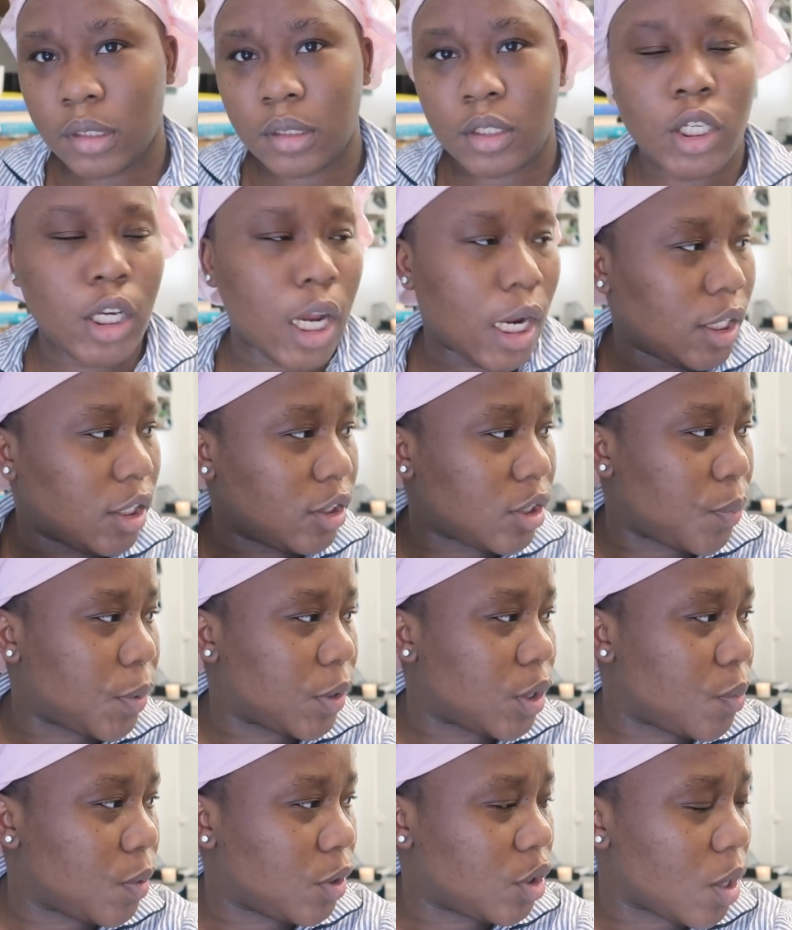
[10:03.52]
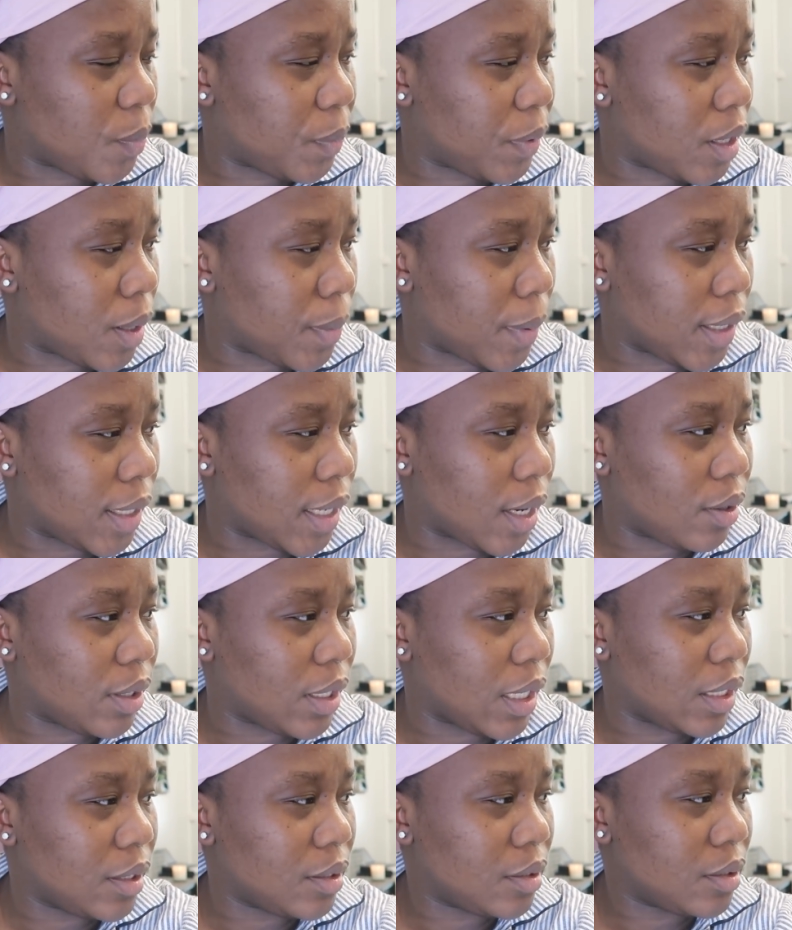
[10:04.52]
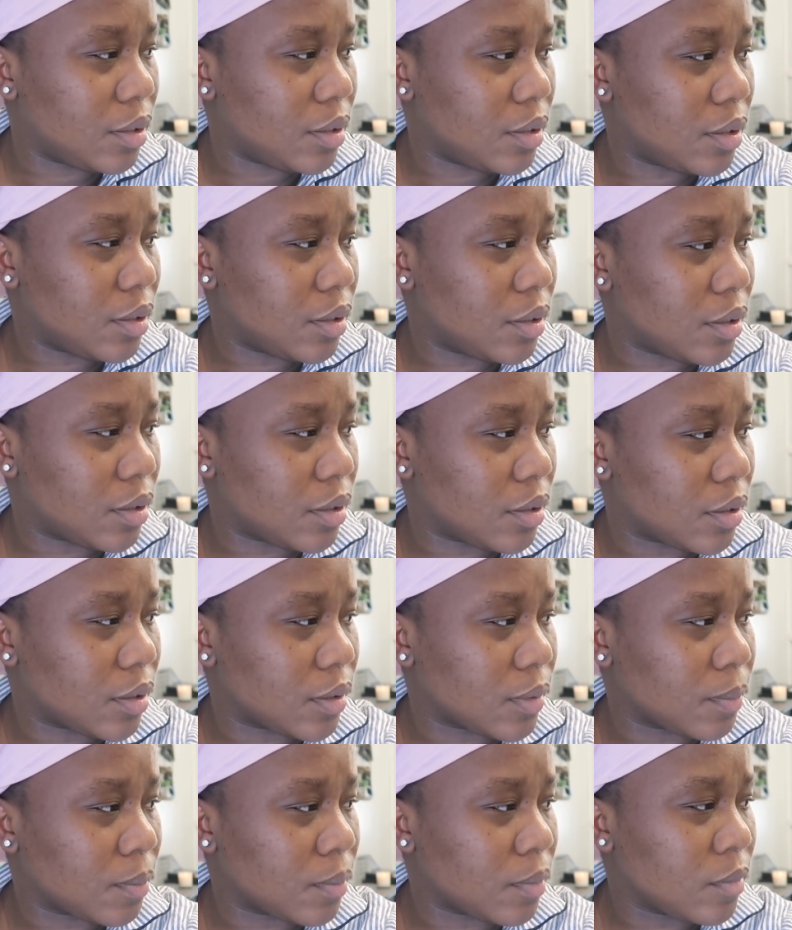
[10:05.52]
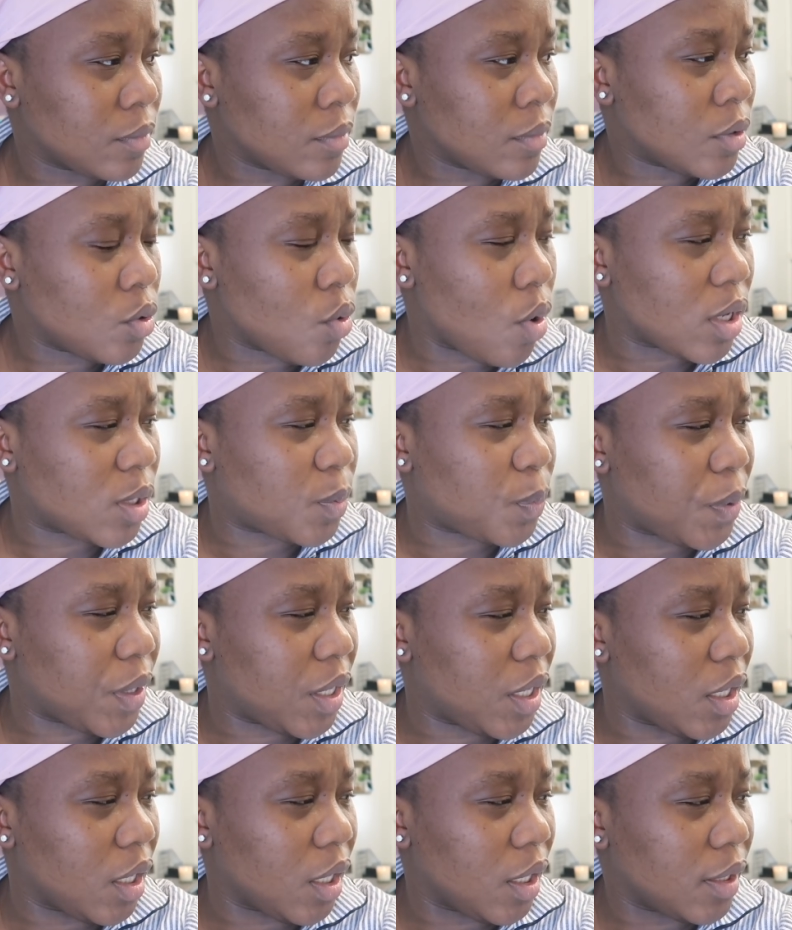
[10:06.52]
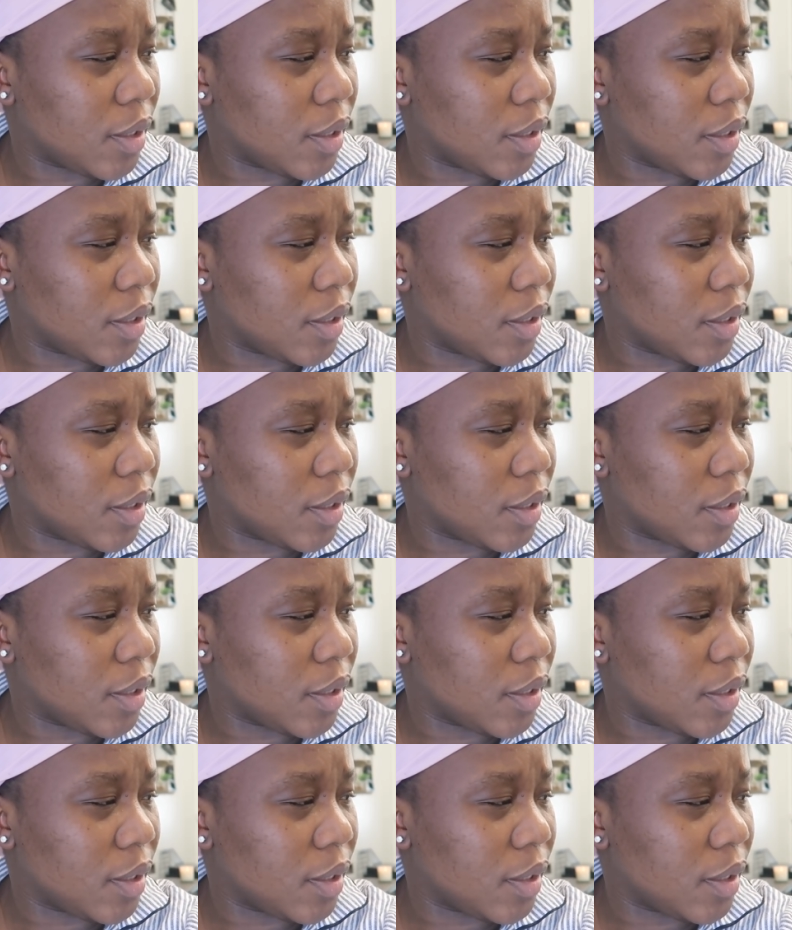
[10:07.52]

So are you not supposed to be jumping up and down then? What's P?